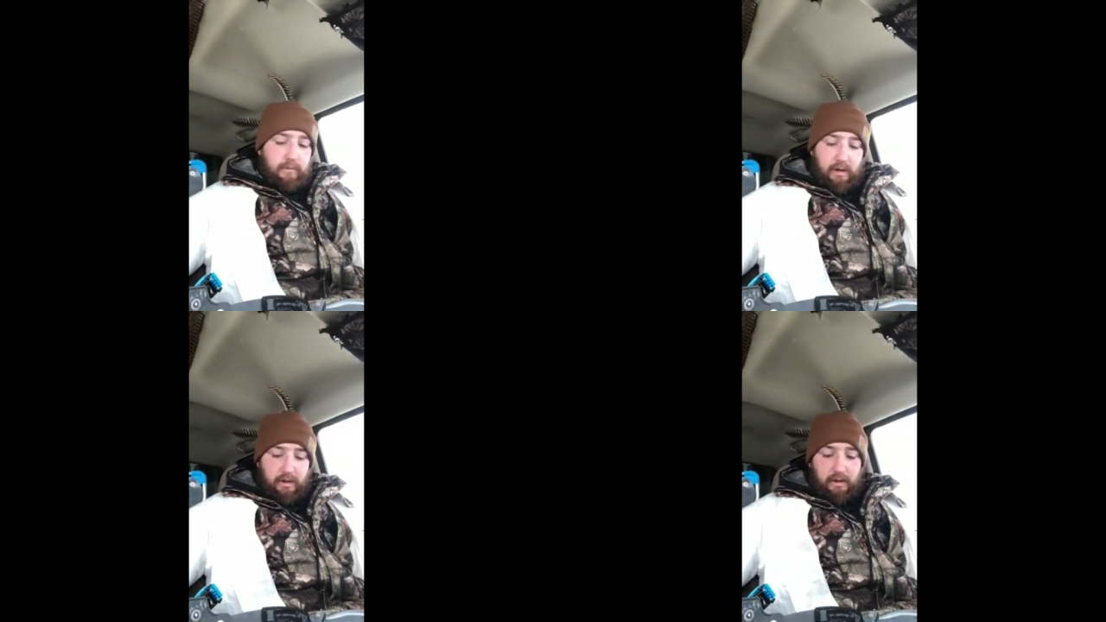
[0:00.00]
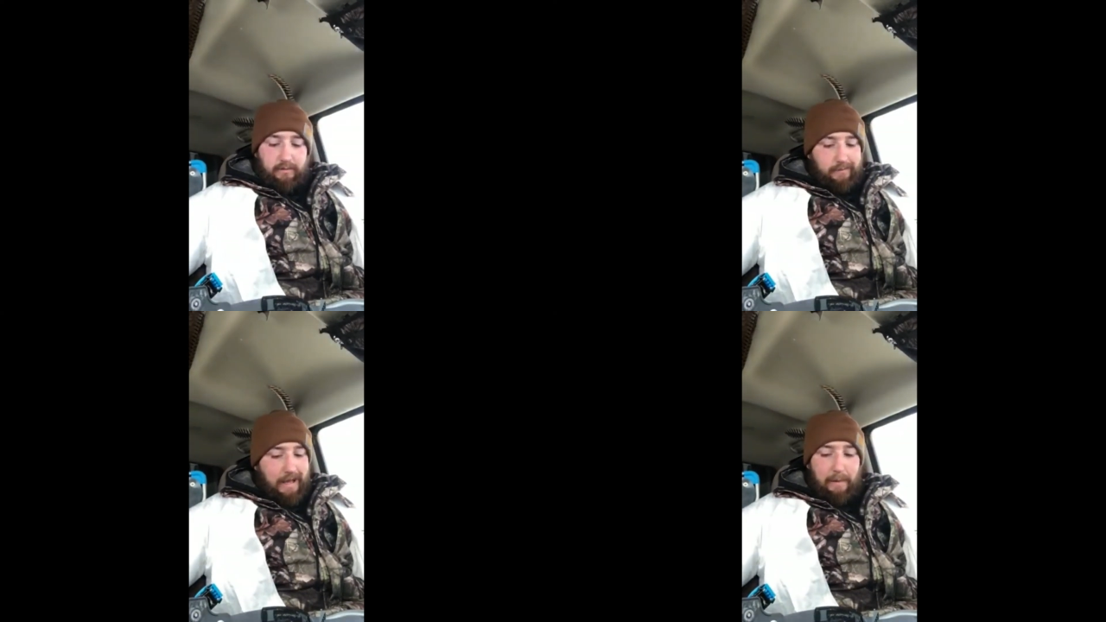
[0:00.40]
There's a
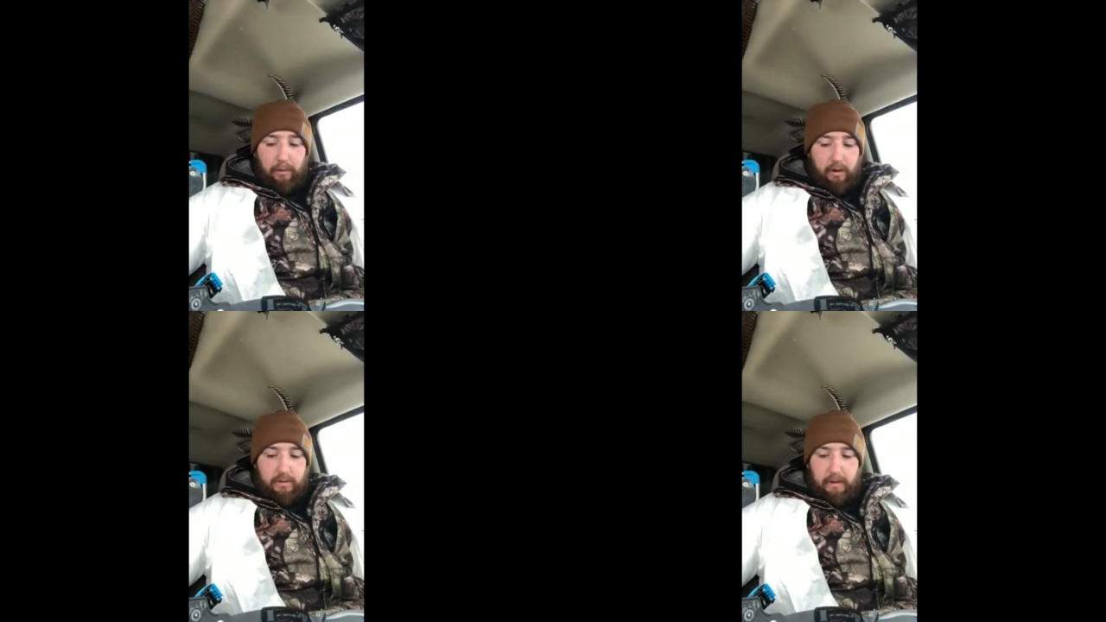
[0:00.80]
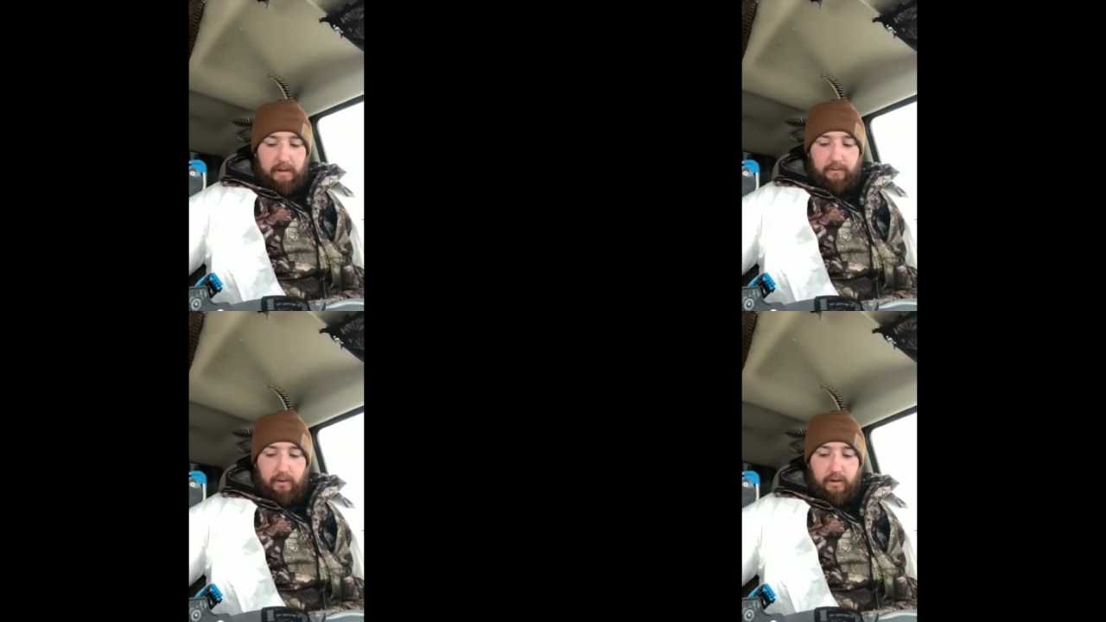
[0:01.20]
lot more
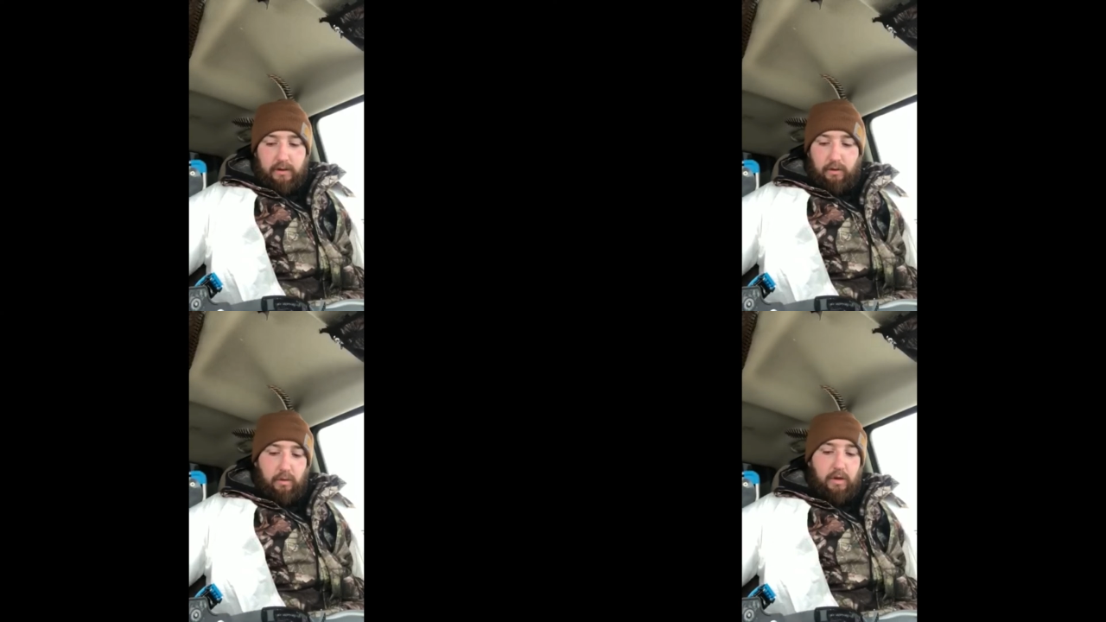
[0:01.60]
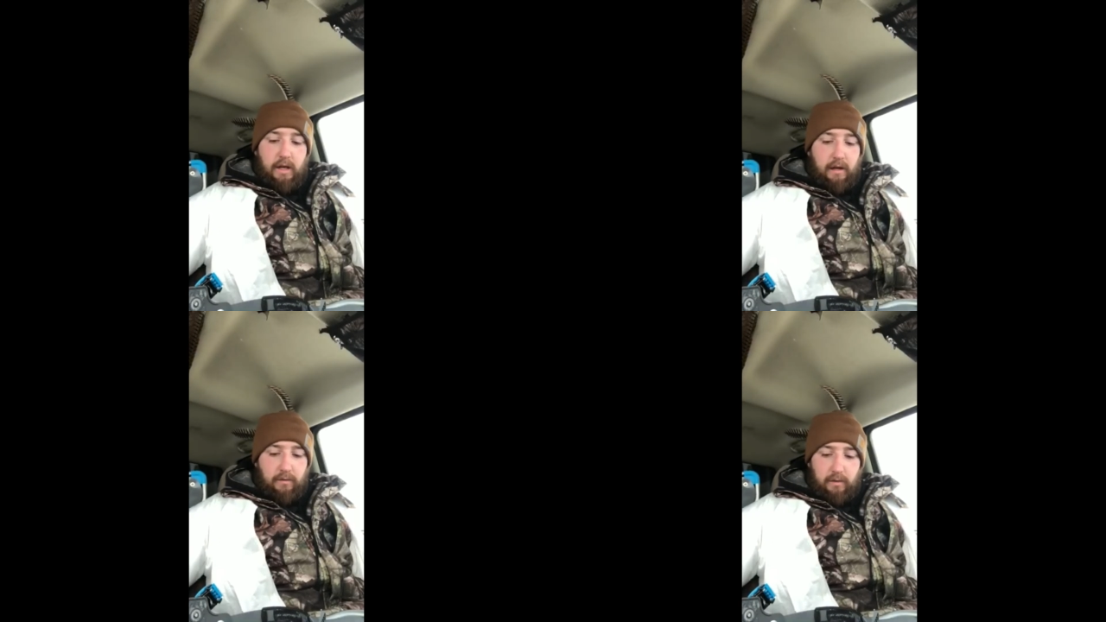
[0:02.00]
expensive ones,
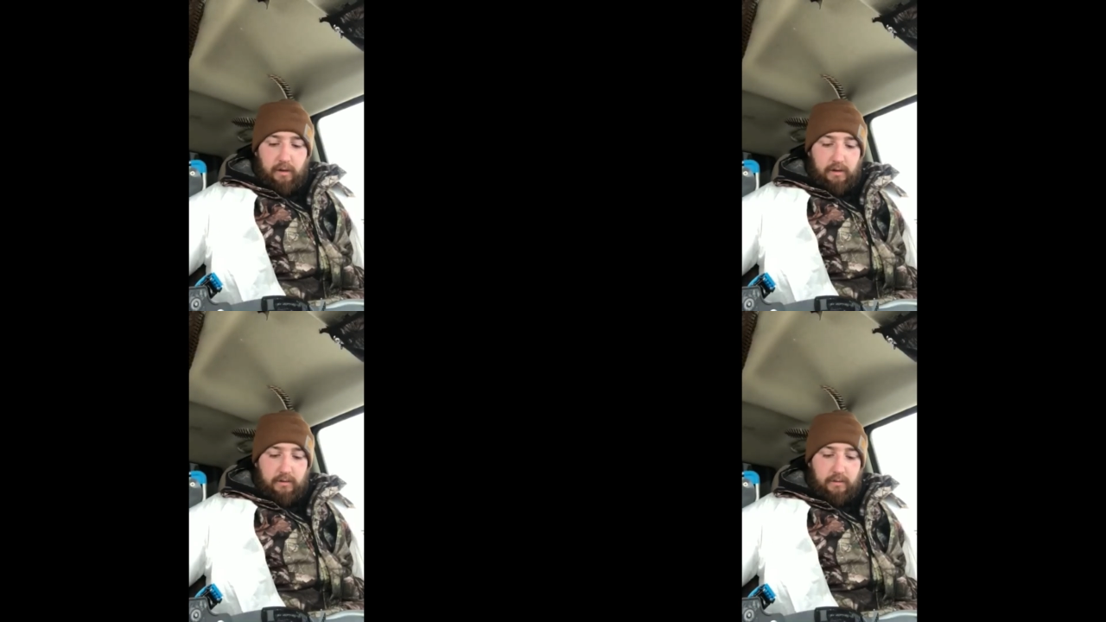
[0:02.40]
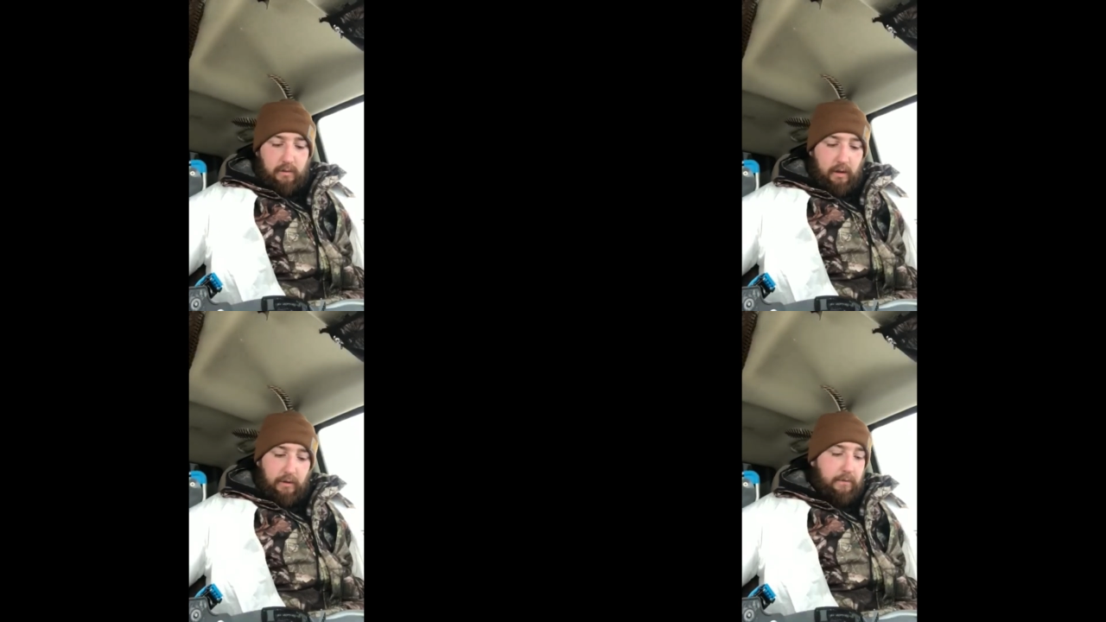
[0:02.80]
$200 ones,
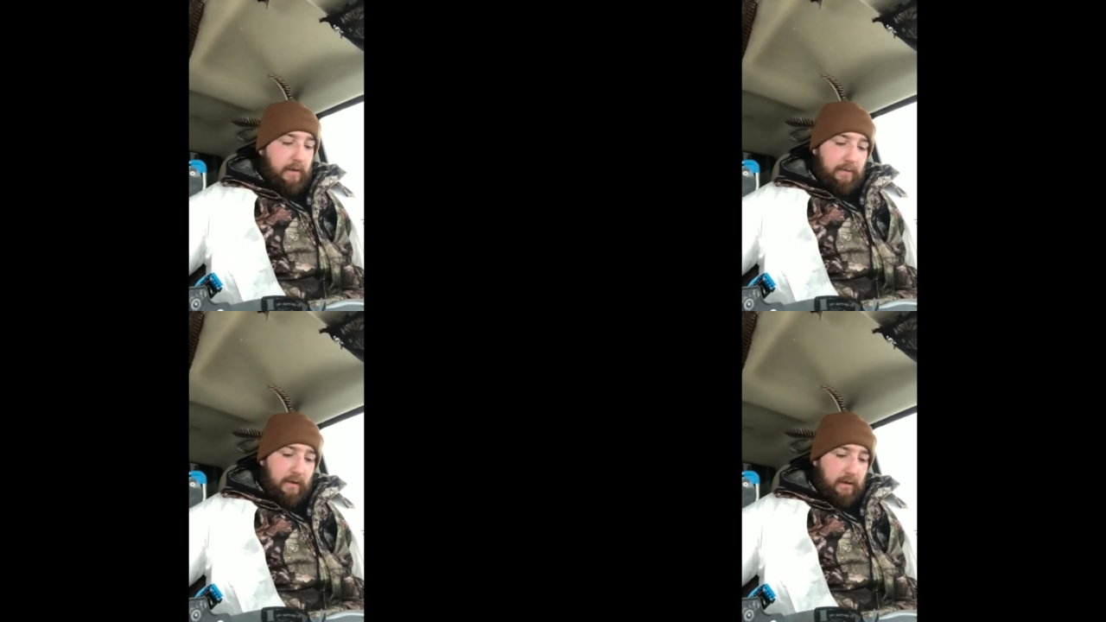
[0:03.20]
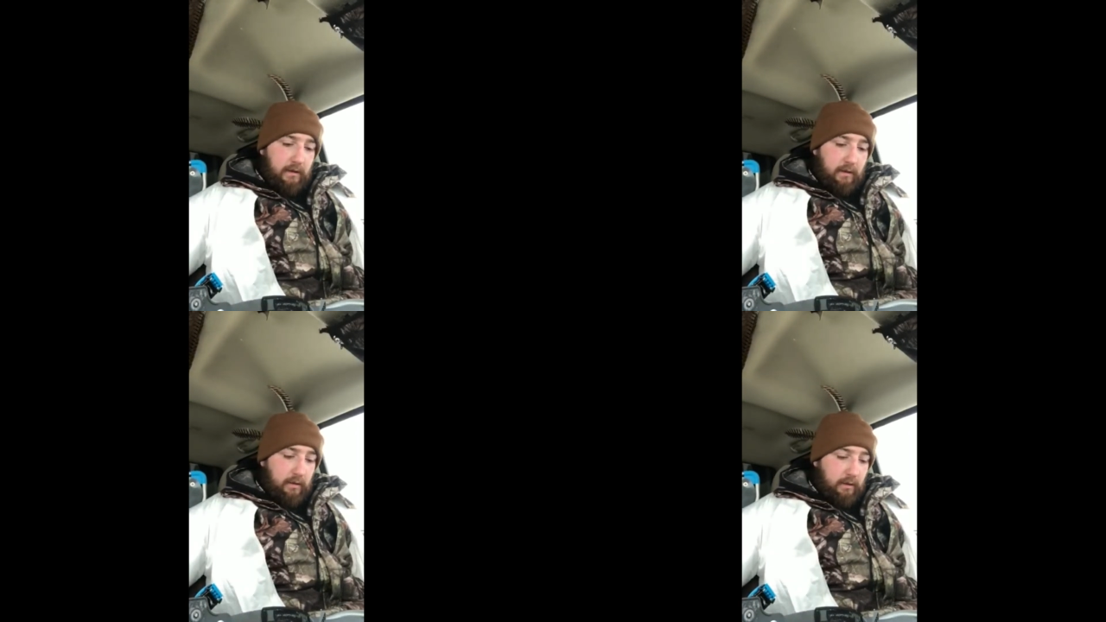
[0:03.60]

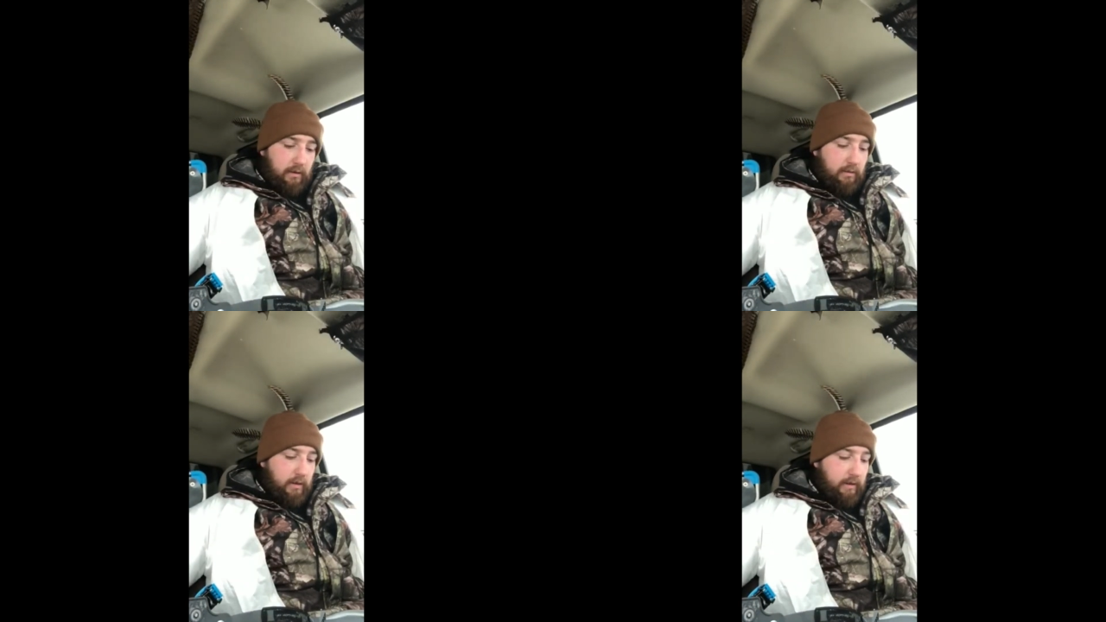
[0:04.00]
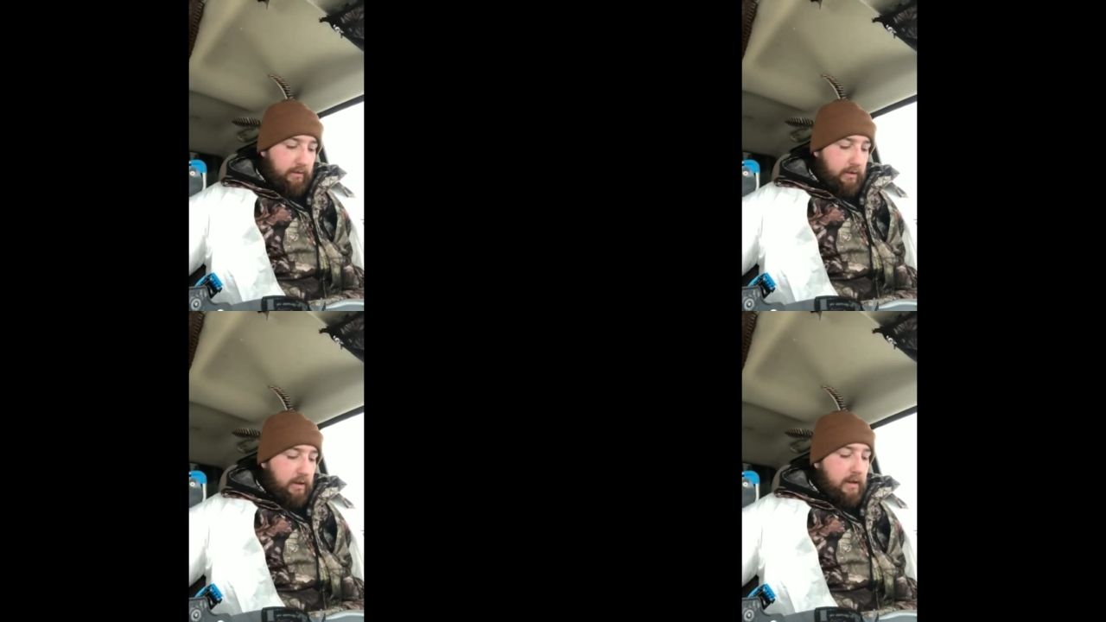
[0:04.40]
$150, you know,
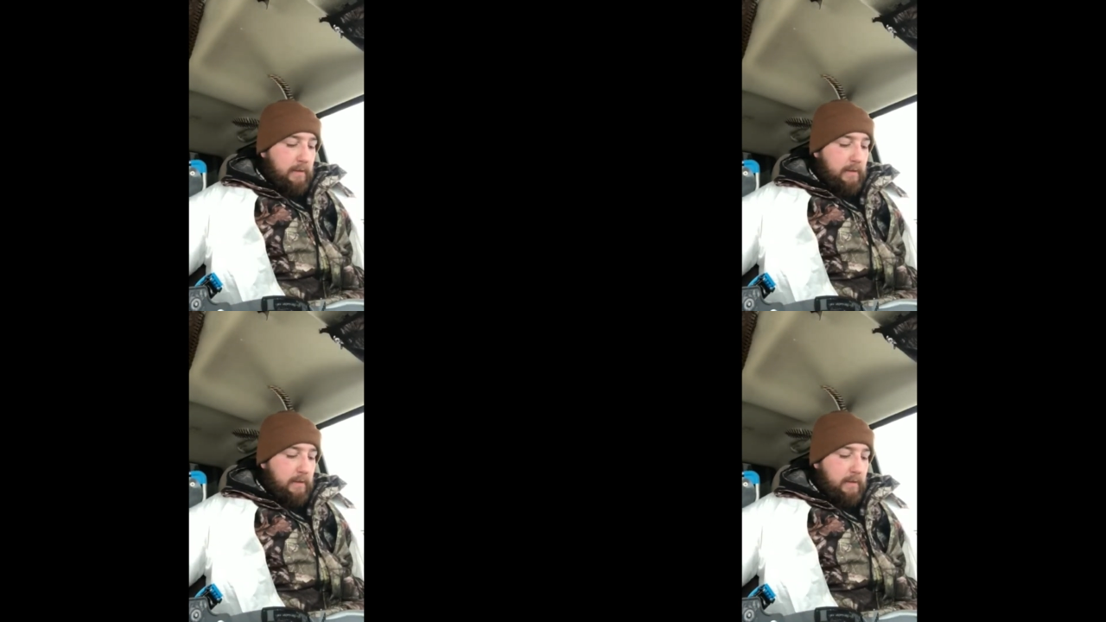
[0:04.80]
whatever.